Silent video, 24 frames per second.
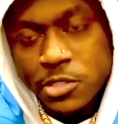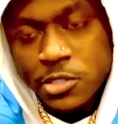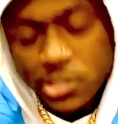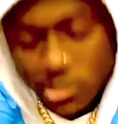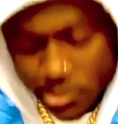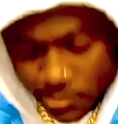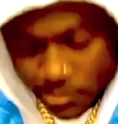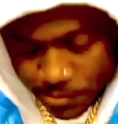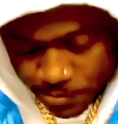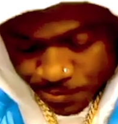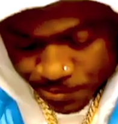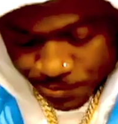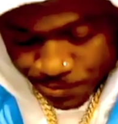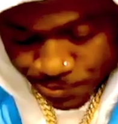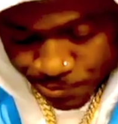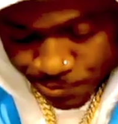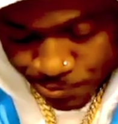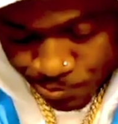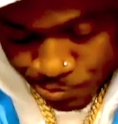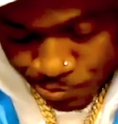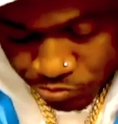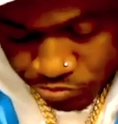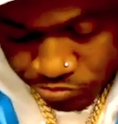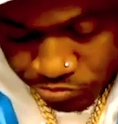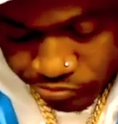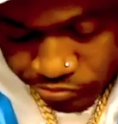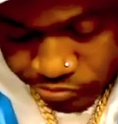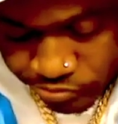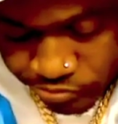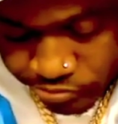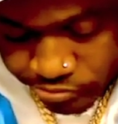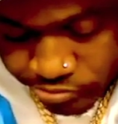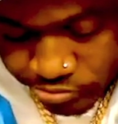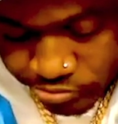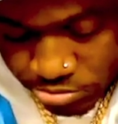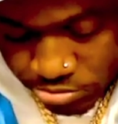
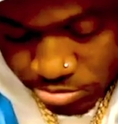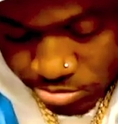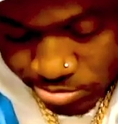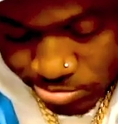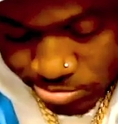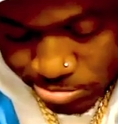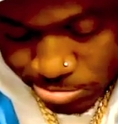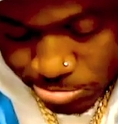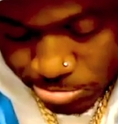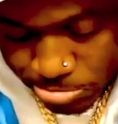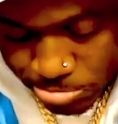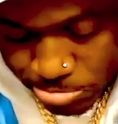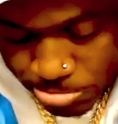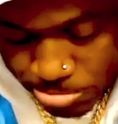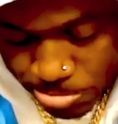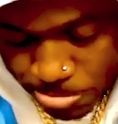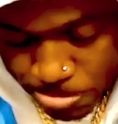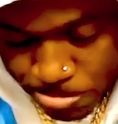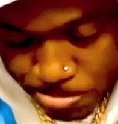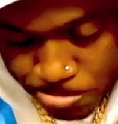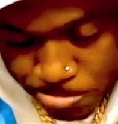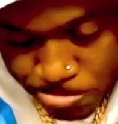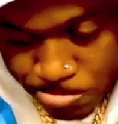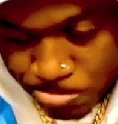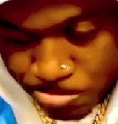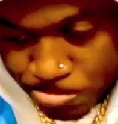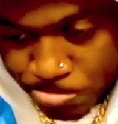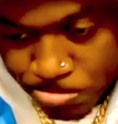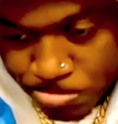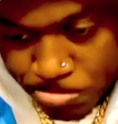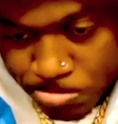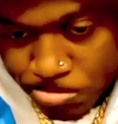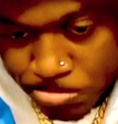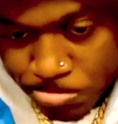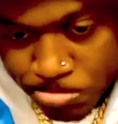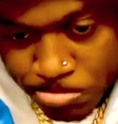
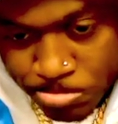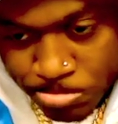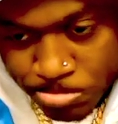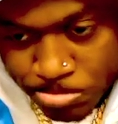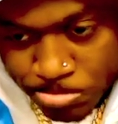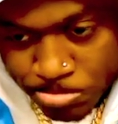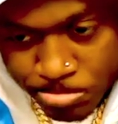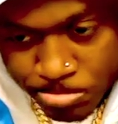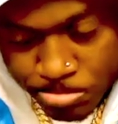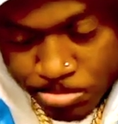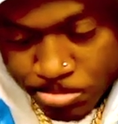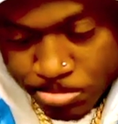(silence)